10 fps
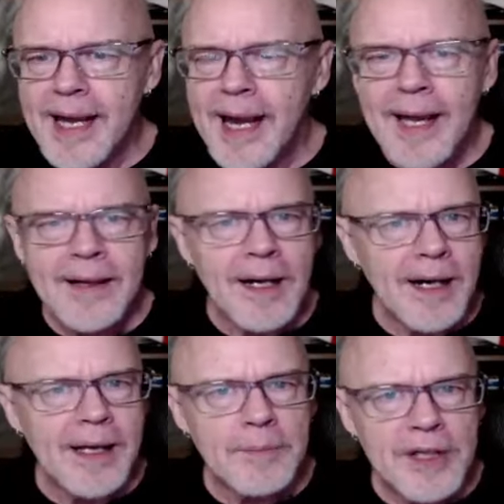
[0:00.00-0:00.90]
And
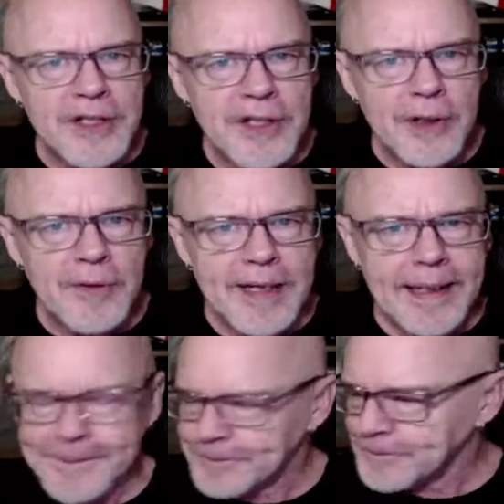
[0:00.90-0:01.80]
I am going to start
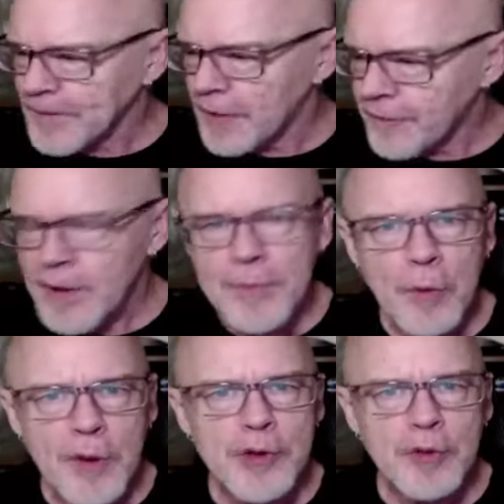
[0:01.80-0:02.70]
reading from the
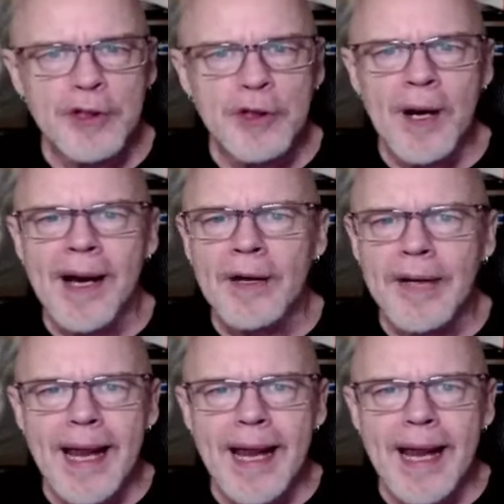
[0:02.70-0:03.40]
Witchwood Crown.